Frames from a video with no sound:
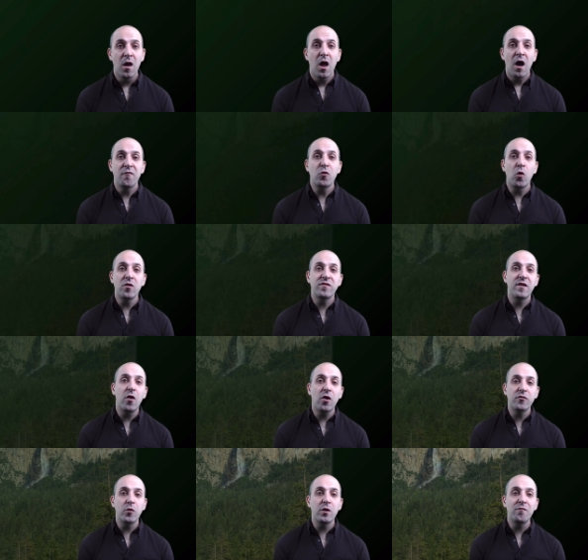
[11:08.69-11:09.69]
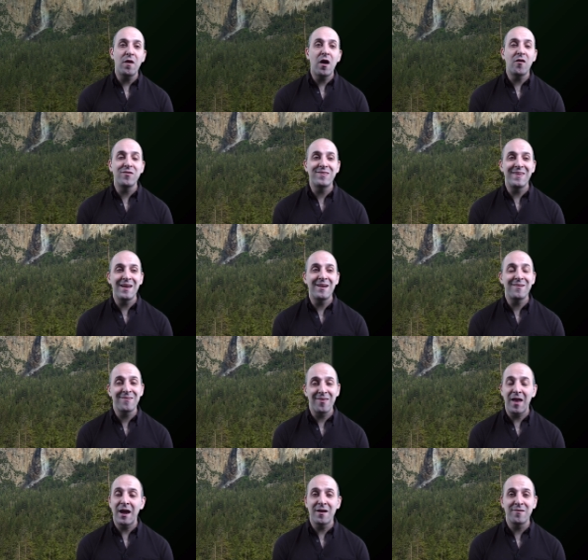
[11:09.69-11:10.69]
Of course, it also involves things
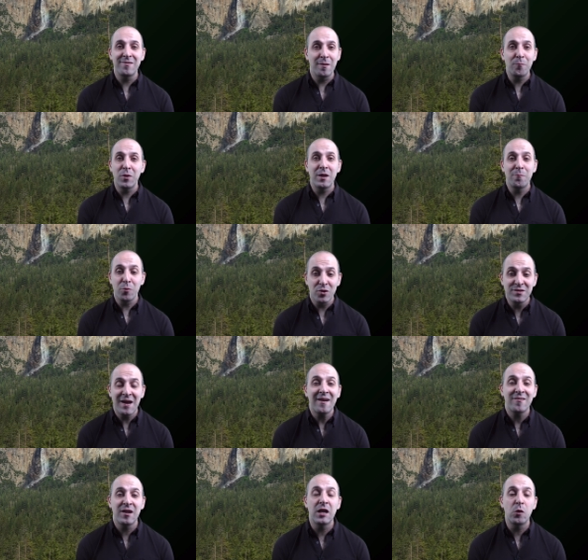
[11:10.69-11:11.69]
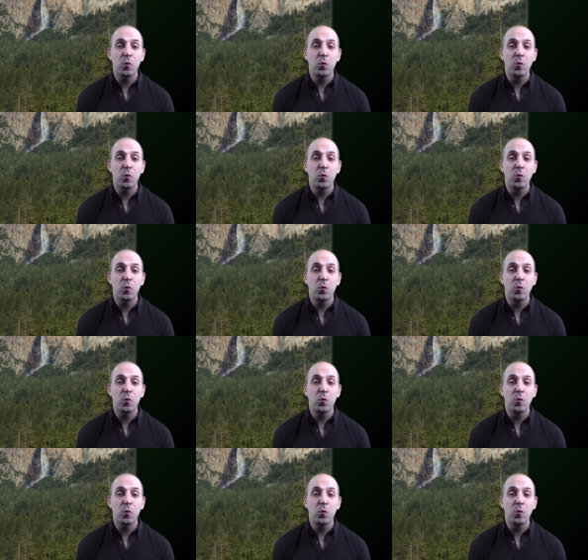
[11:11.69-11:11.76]
like simply protecting